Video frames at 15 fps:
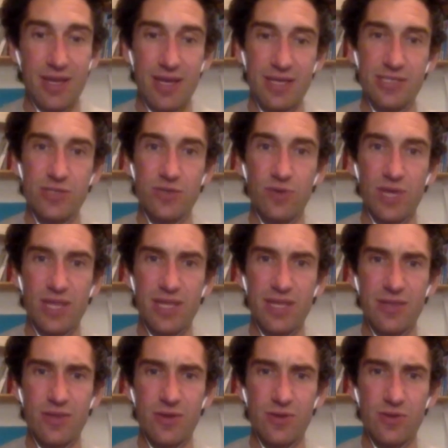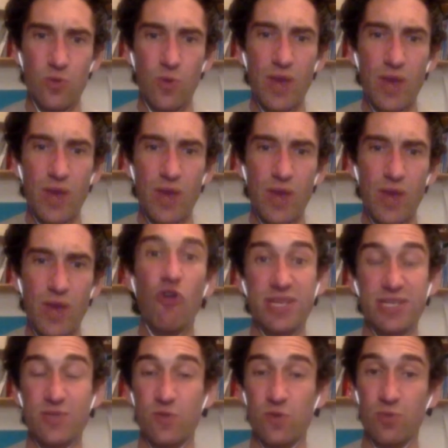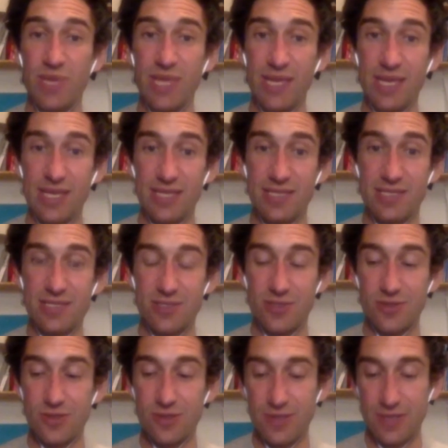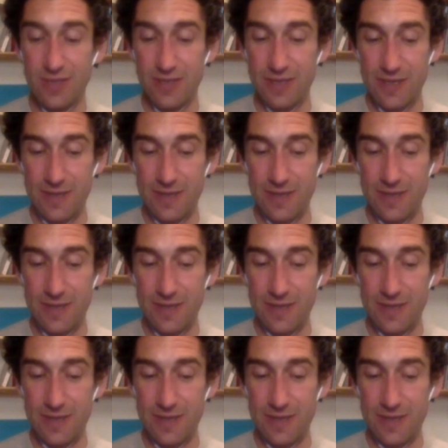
And so I think the way around this for me is to